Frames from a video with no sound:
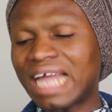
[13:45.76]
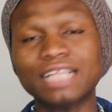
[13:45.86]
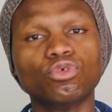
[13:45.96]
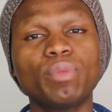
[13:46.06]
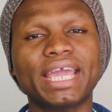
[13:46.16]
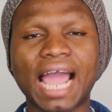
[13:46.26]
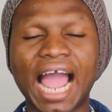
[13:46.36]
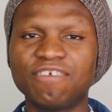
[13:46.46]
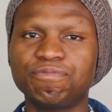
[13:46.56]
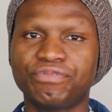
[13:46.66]
that will make her
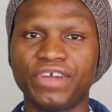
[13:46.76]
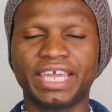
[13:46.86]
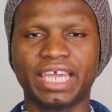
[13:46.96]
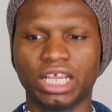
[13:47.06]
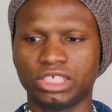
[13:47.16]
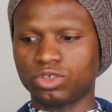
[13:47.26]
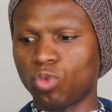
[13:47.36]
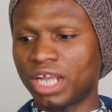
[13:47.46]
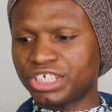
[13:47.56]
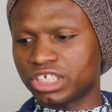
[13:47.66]
have vintage
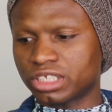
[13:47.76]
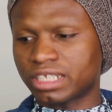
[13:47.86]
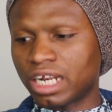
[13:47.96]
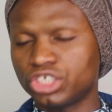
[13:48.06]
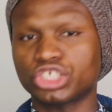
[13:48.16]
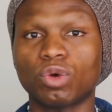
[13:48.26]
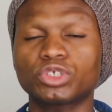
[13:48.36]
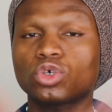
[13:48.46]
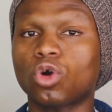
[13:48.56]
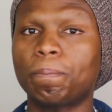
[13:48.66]
when she's telling she
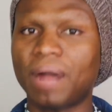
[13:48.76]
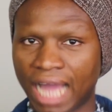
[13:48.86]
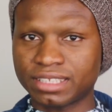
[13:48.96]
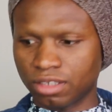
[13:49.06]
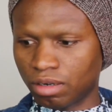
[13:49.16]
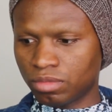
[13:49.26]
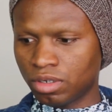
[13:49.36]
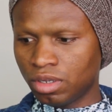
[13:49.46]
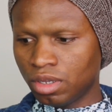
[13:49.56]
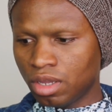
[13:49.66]
wants to go platinum,
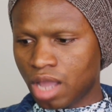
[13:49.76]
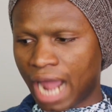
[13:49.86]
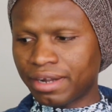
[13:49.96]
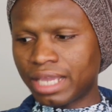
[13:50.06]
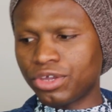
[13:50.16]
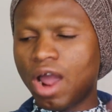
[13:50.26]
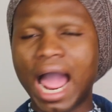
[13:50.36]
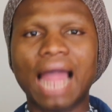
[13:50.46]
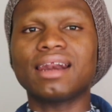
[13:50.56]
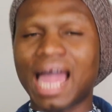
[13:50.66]
and then you're
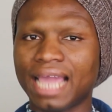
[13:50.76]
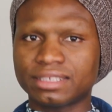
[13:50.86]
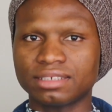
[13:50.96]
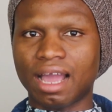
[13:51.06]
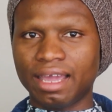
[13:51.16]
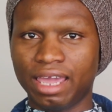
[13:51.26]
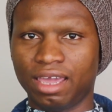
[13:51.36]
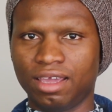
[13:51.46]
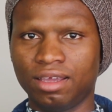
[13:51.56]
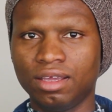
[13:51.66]
highlighting her
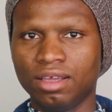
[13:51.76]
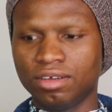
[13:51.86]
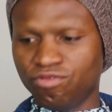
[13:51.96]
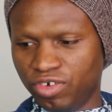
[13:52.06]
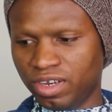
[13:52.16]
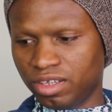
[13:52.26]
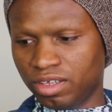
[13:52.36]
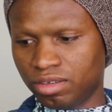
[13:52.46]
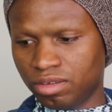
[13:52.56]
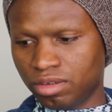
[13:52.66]
hair. Would do anything really.
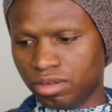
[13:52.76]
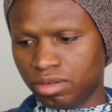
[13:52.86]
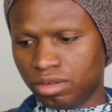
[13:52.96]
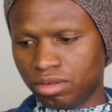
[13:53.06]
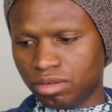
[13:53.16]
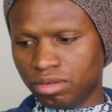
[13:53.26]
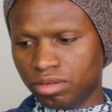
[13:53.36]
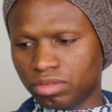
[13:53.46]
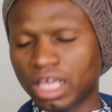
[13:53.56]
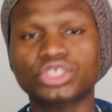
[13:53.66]
besides the foil, so I
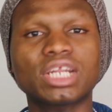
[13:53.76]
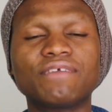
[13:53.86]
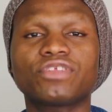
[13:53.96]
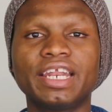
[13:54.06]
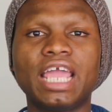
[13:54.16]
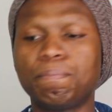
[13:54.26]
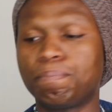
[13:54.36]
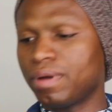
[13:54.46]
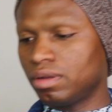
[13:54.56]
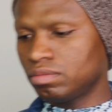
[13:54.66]
guess they should have done
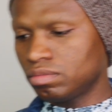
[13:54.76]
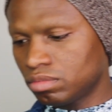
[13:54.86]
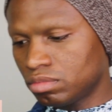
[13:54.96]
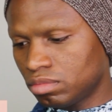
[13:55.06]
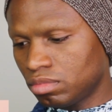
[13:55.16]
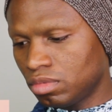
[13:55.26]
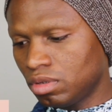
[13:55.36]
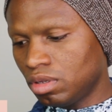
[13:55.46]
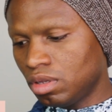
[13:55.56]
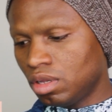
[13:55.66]
it. I'm
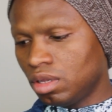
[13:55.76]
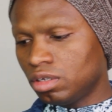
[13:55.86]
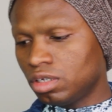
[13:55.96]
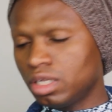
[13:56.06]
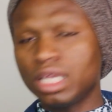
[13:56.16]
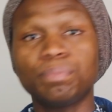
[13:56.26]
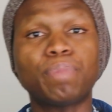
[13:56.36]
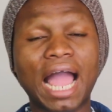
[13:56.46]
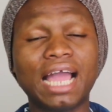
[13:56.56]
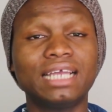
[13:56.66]
doing it myself.
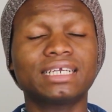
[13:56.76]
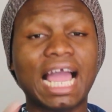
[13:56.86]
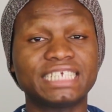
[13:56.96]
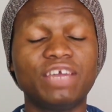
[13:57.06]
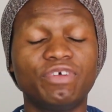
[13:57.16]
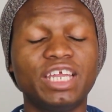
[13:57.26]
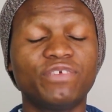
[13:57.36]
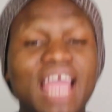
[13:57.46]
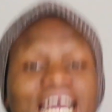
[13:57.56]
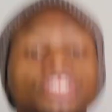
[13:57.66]
Bye, guys. Even
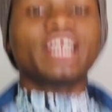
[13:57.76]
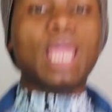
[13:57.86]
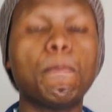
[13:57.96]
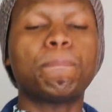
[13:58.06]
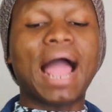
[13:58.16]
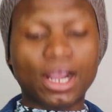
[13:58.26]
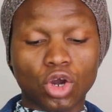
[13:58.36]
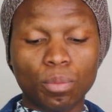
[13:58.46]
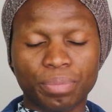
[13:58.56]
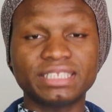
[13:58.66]
if they had done a back
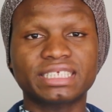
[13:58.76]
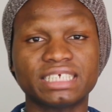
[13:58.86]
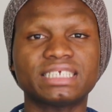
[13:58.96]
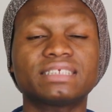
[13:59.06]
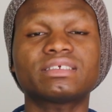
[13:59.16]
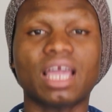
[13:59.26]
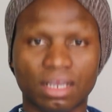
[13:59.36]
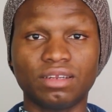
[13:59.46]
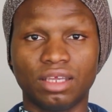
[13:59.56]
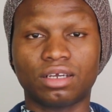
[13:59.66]
combing teasing
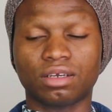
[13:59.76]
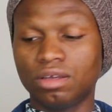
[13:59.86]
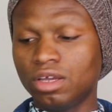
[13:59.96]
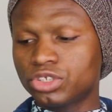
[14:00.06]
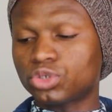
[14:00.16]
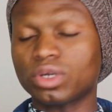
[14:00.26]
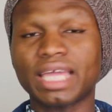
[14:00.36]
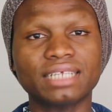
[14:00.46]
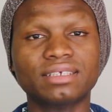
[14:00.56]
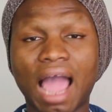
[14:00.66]
technique to
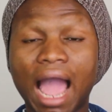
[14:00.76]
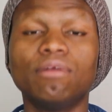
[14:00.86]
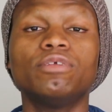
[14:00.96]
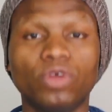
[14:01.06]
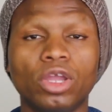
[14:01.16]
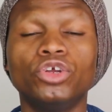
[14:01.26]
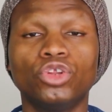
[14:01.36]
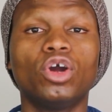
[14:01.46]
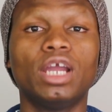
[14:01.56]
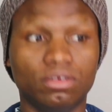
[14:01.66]
get her, you
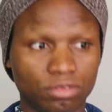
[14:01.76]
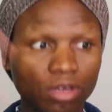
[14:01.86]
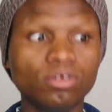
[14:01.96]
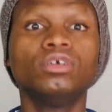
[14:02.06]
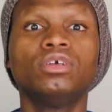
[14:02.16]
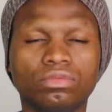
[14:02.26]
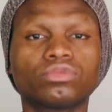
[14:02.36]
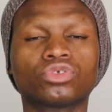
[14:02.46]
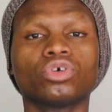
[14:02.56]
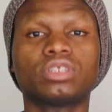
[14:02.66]
know,
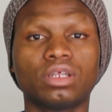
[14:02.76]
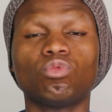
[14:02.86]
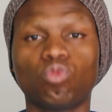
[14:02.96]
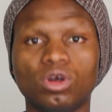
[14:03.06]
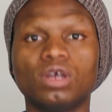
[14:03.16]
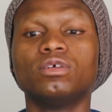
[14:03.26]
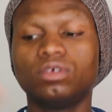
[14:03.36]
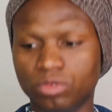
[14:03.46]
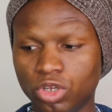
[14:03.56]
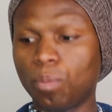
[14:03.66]
to the
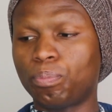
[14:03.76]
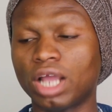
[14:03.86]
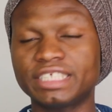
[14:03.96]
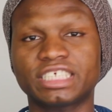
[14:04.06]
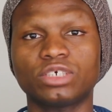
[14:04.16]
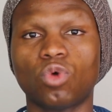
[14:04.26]
you know point she